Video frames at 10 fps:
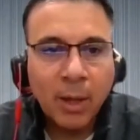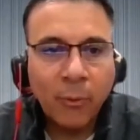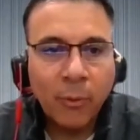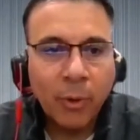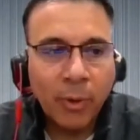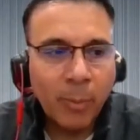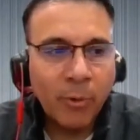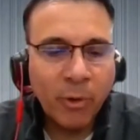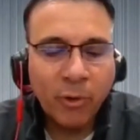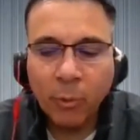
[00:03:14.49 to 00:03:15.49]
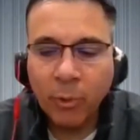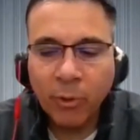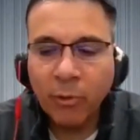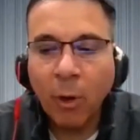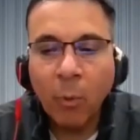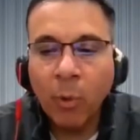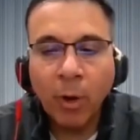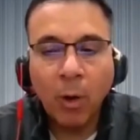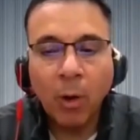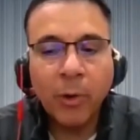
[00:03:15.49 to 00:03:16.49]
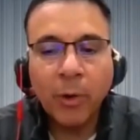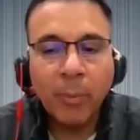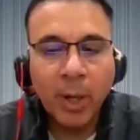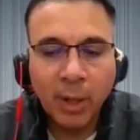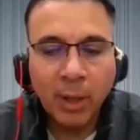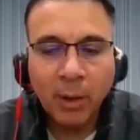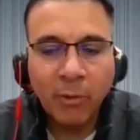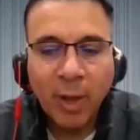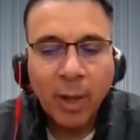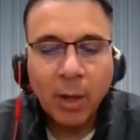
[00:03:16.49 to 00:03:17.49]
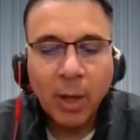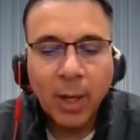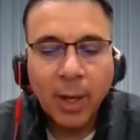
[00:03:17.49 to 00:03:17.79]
If you're in a position where this is where all your money is,